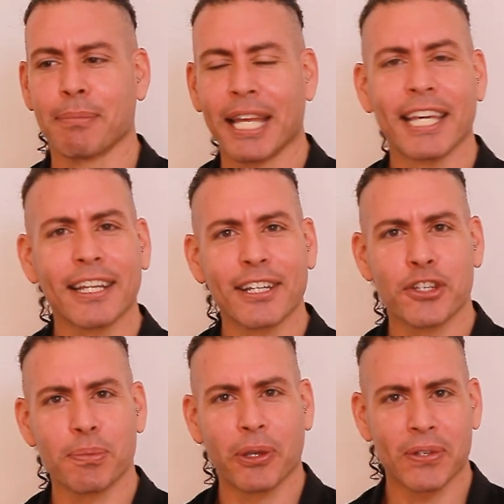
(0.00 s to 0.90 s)
my
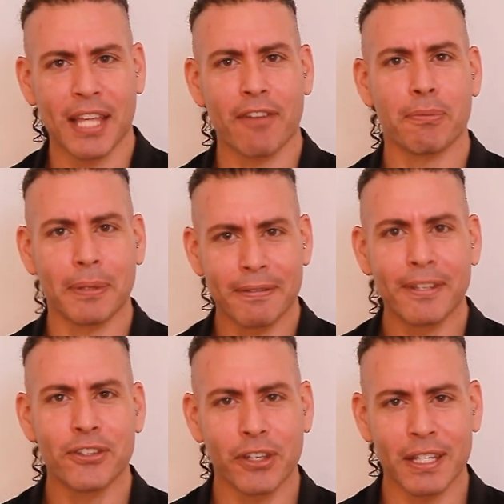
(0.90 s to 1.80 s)
English because I haven't been
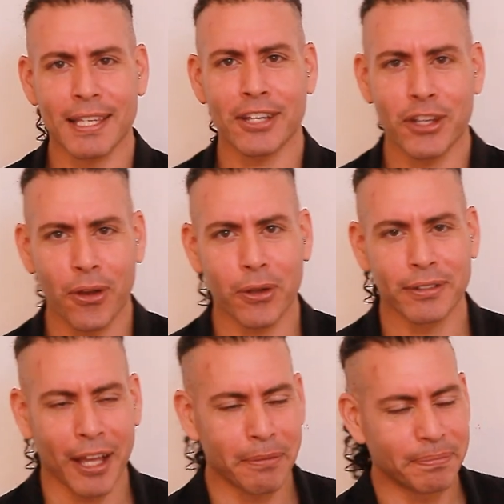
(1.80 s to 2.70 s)
teaching in such a long
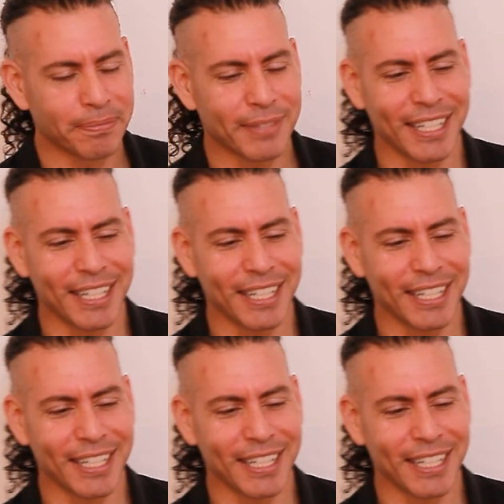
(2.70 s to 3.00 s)
time.